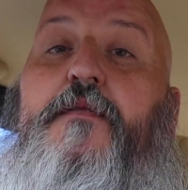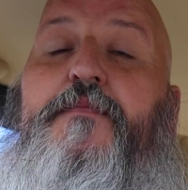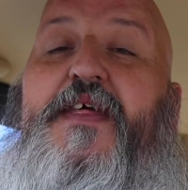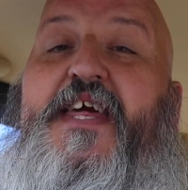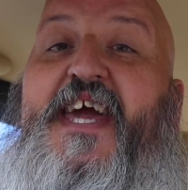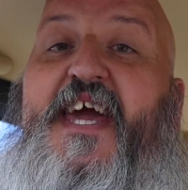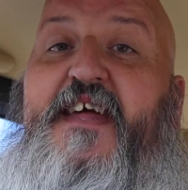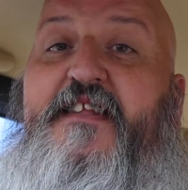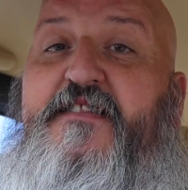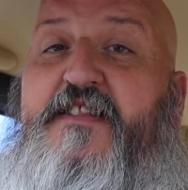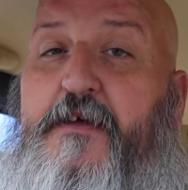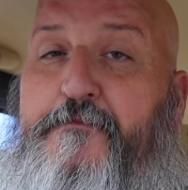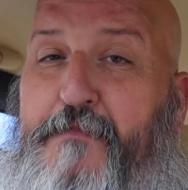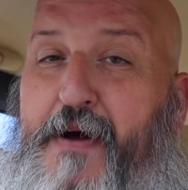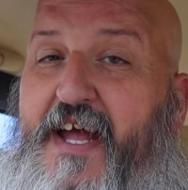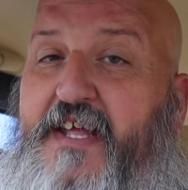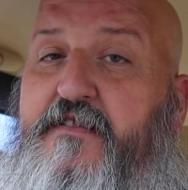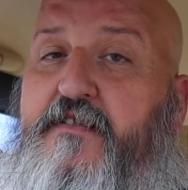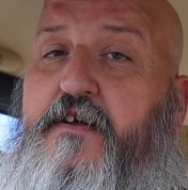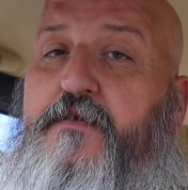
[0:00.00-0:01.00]
The
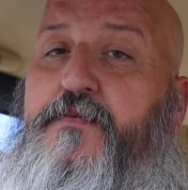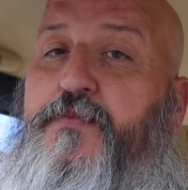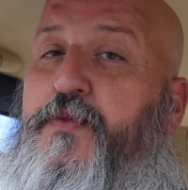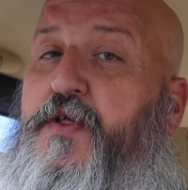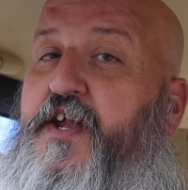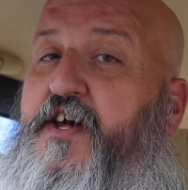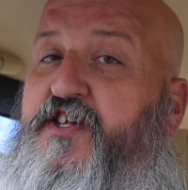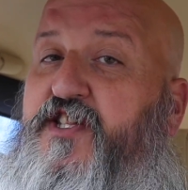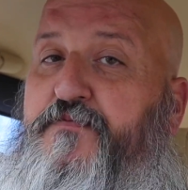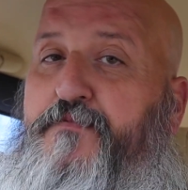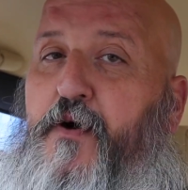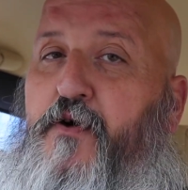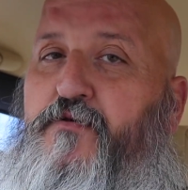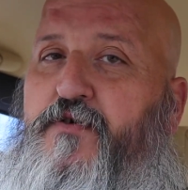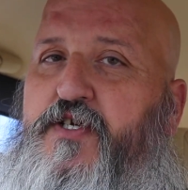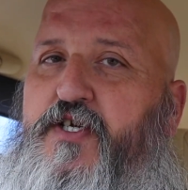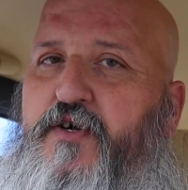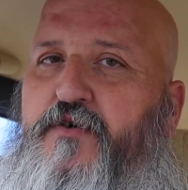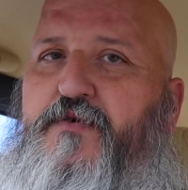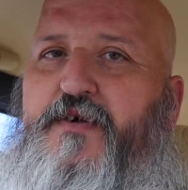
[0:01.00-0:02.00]
independent that I
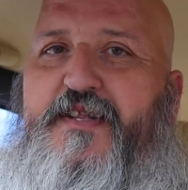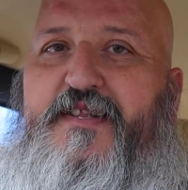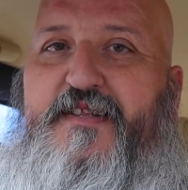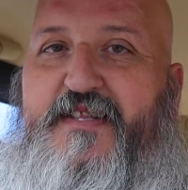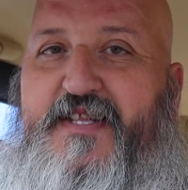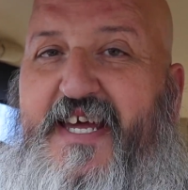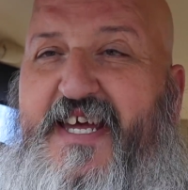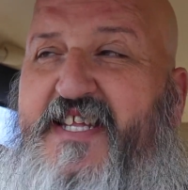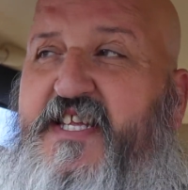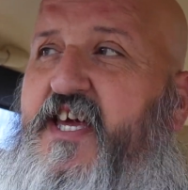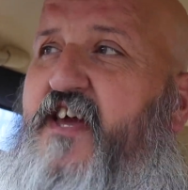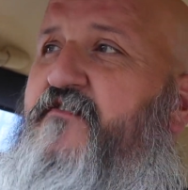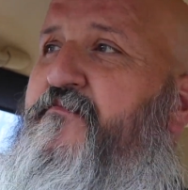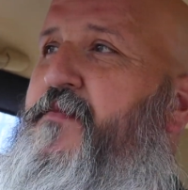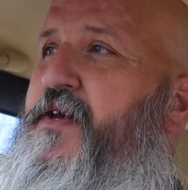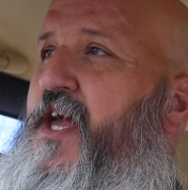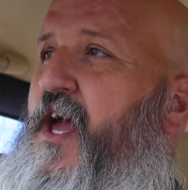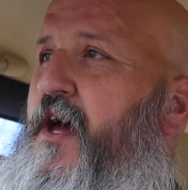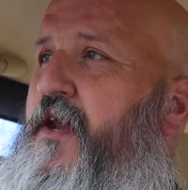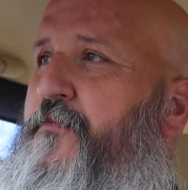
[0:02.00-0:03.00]
spoke to did give
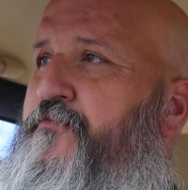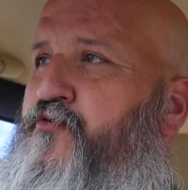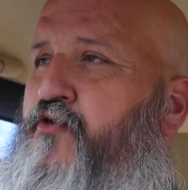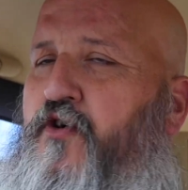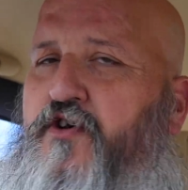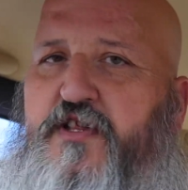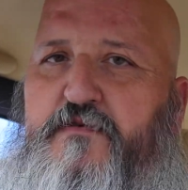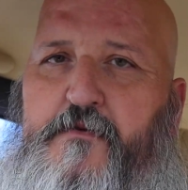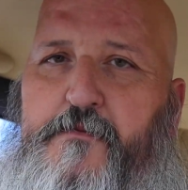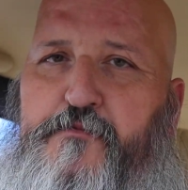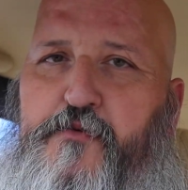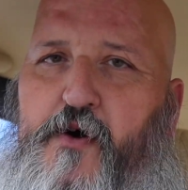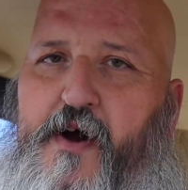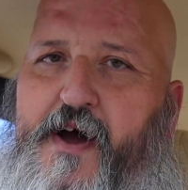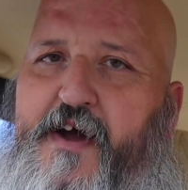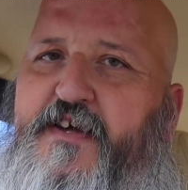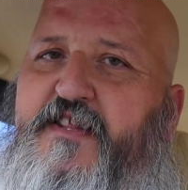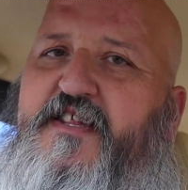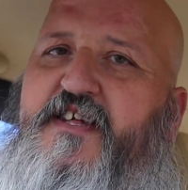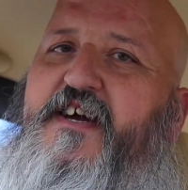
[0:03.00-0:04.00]
me an approximate
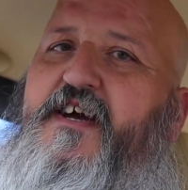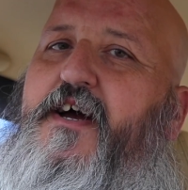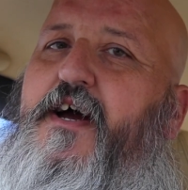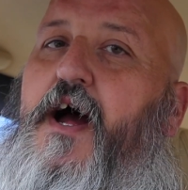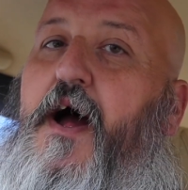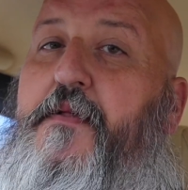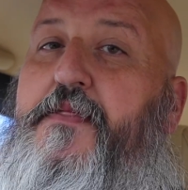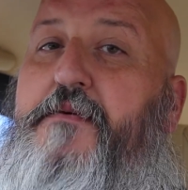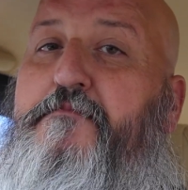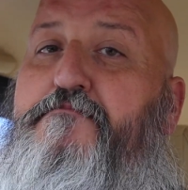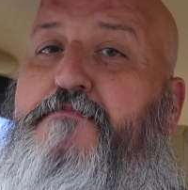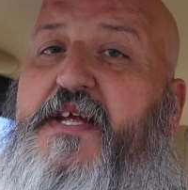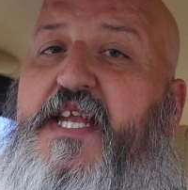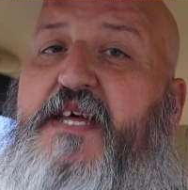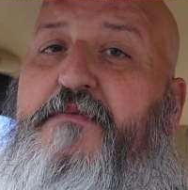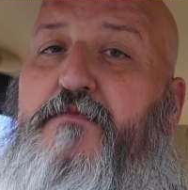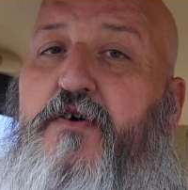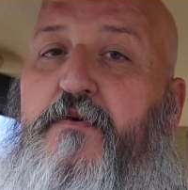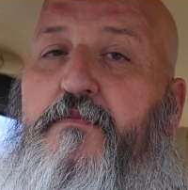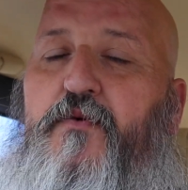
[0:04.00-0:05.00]
price, and the
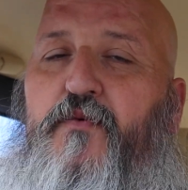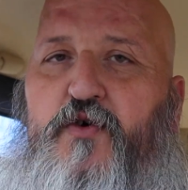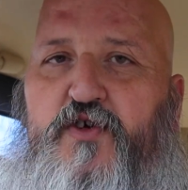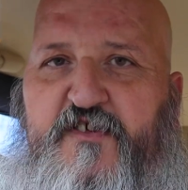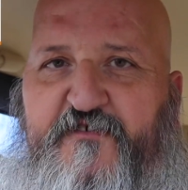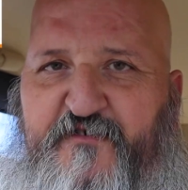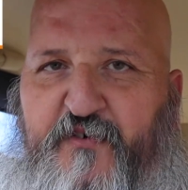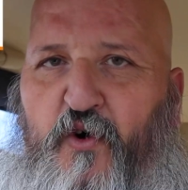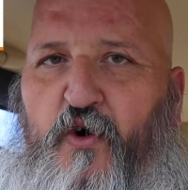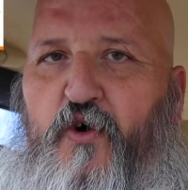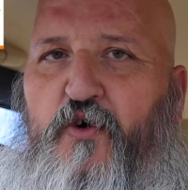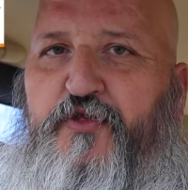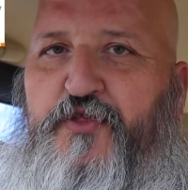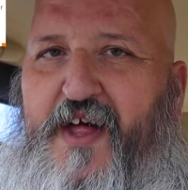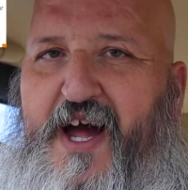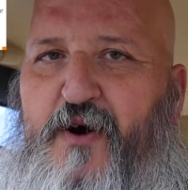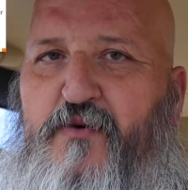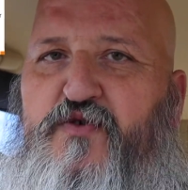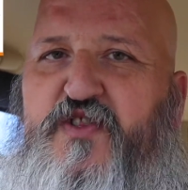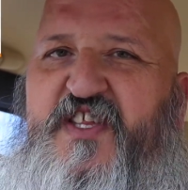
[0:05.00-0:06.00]
minimum was
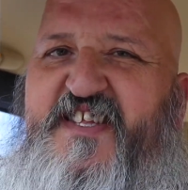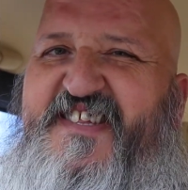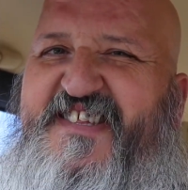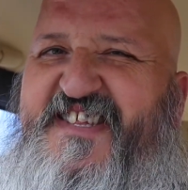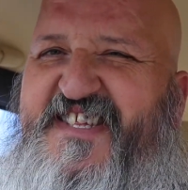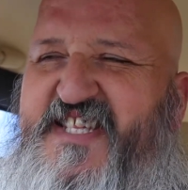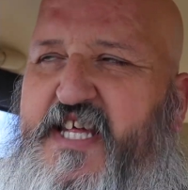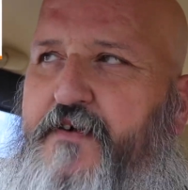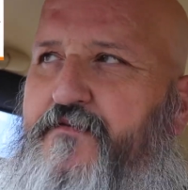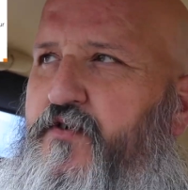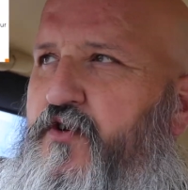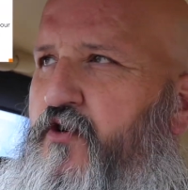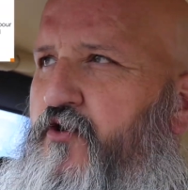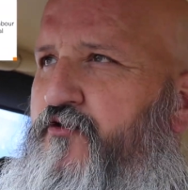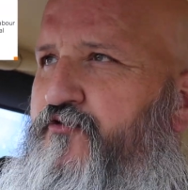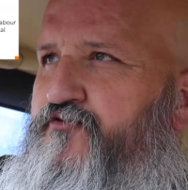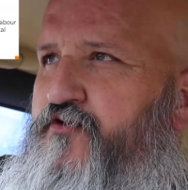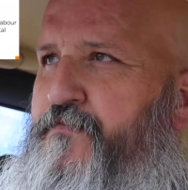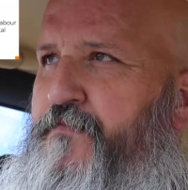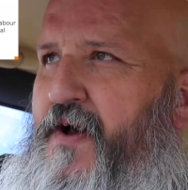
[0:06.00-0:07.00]

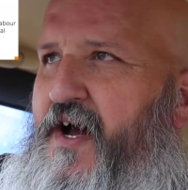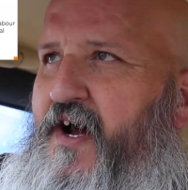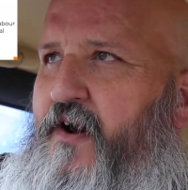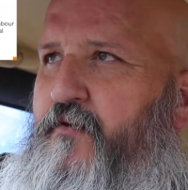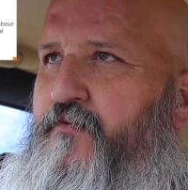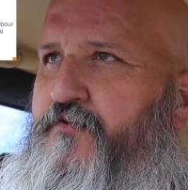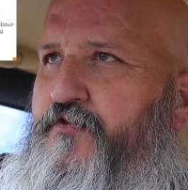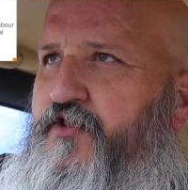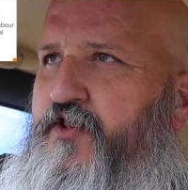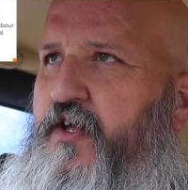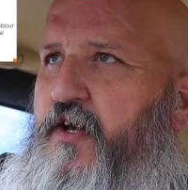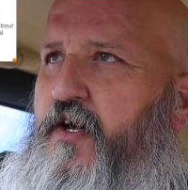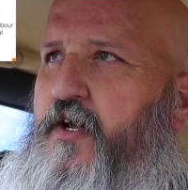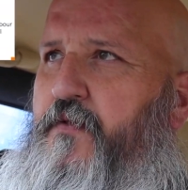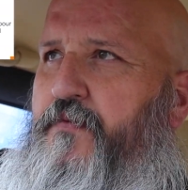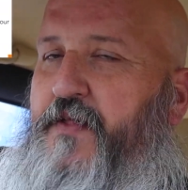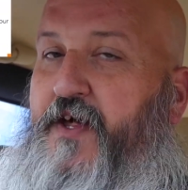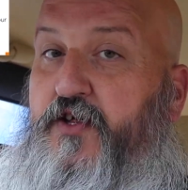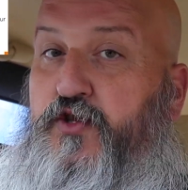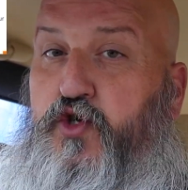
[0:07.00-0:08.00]
£4,700.
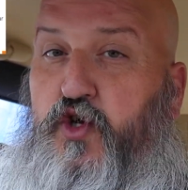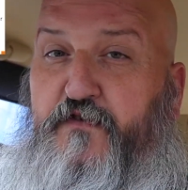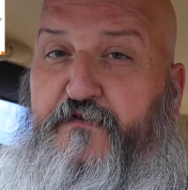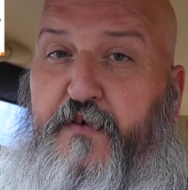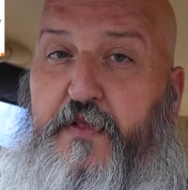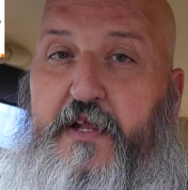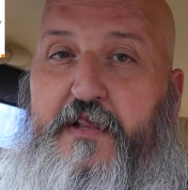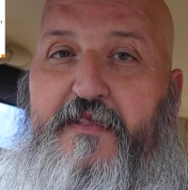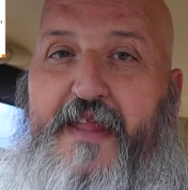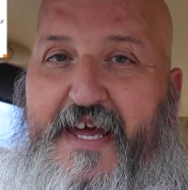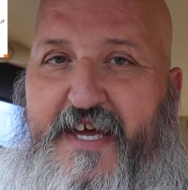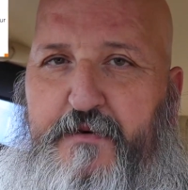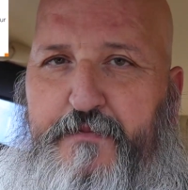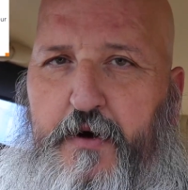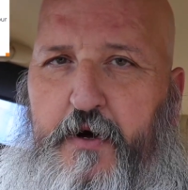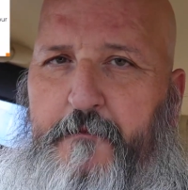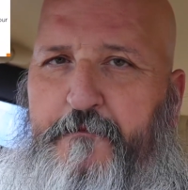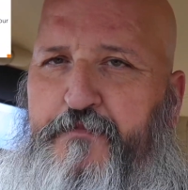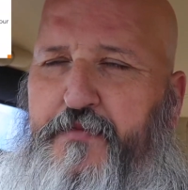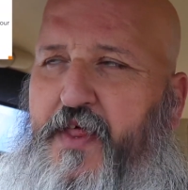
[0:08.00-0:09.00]
That's just for the
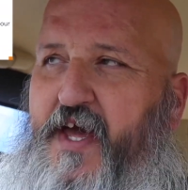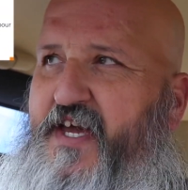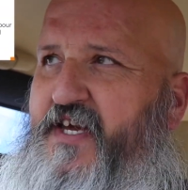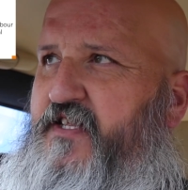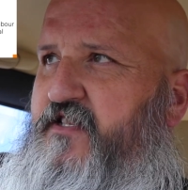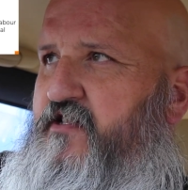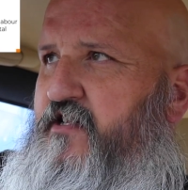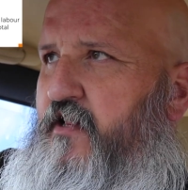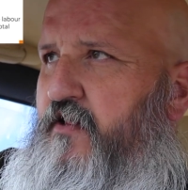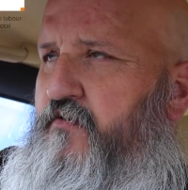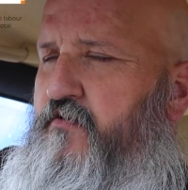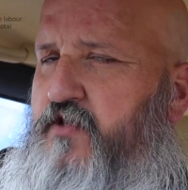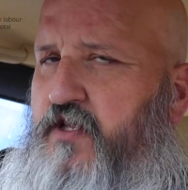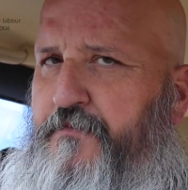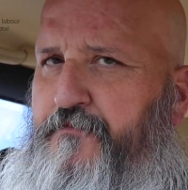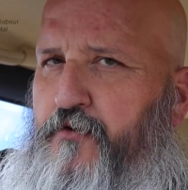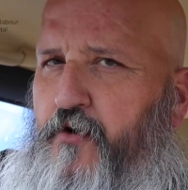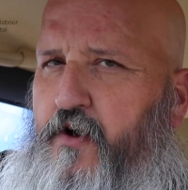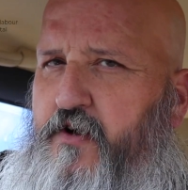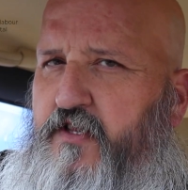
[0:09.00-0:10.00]
labour. That excludes the
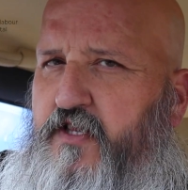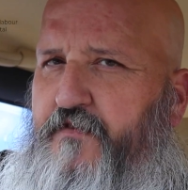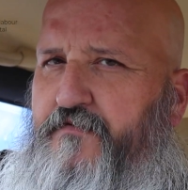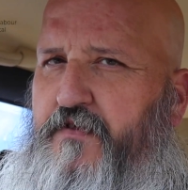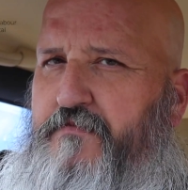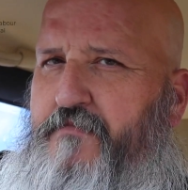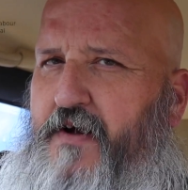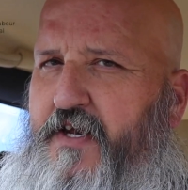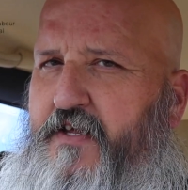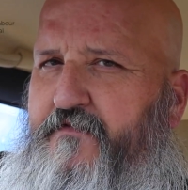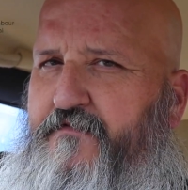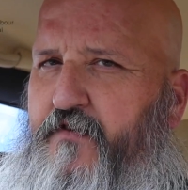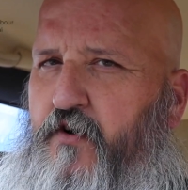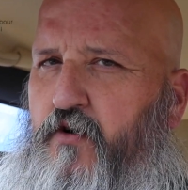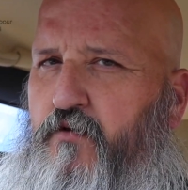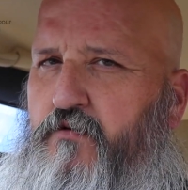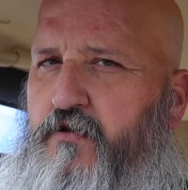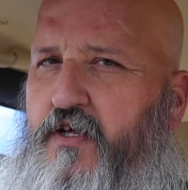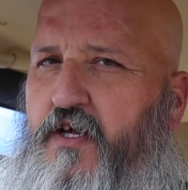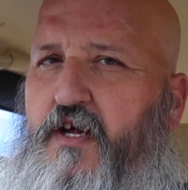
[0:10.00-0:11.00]
price of the
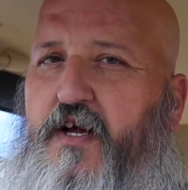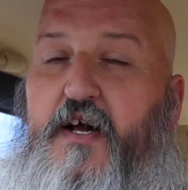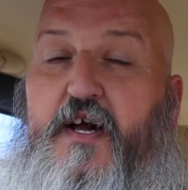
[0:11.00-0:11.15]
manifold.